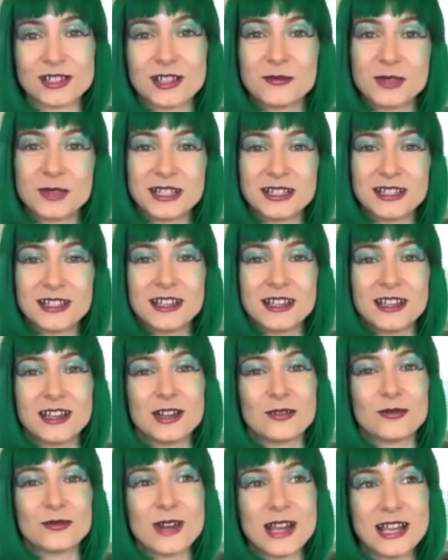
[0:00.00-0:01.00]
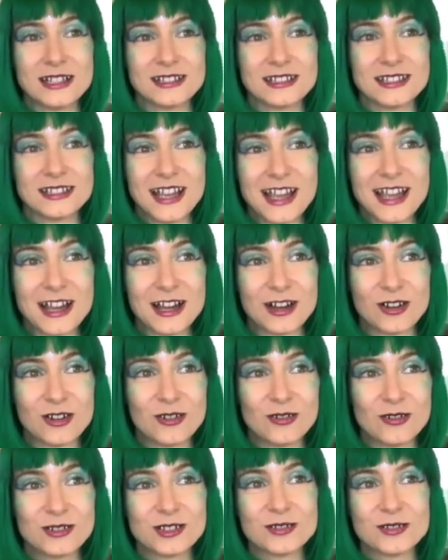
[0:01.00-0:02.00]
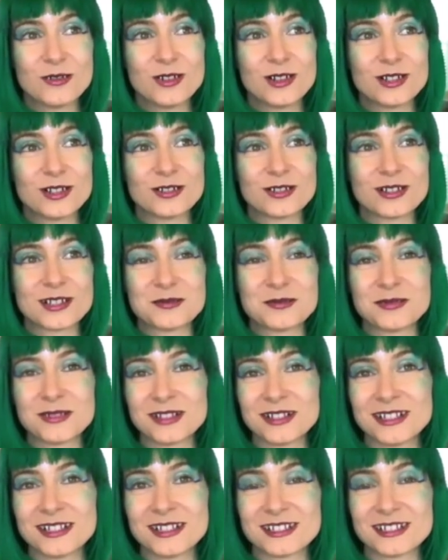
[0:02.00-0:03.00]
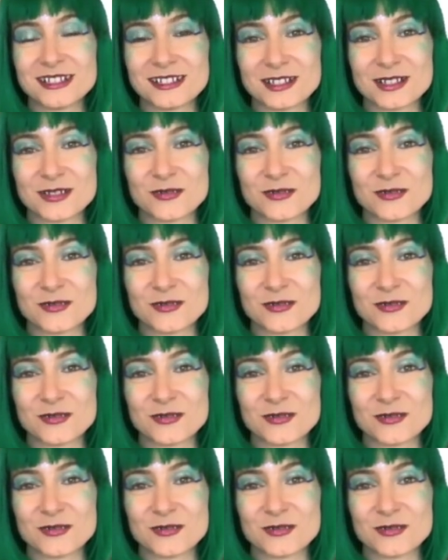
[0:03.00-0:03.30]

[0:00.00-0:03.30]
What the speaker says: I mean, right now you are experiencing this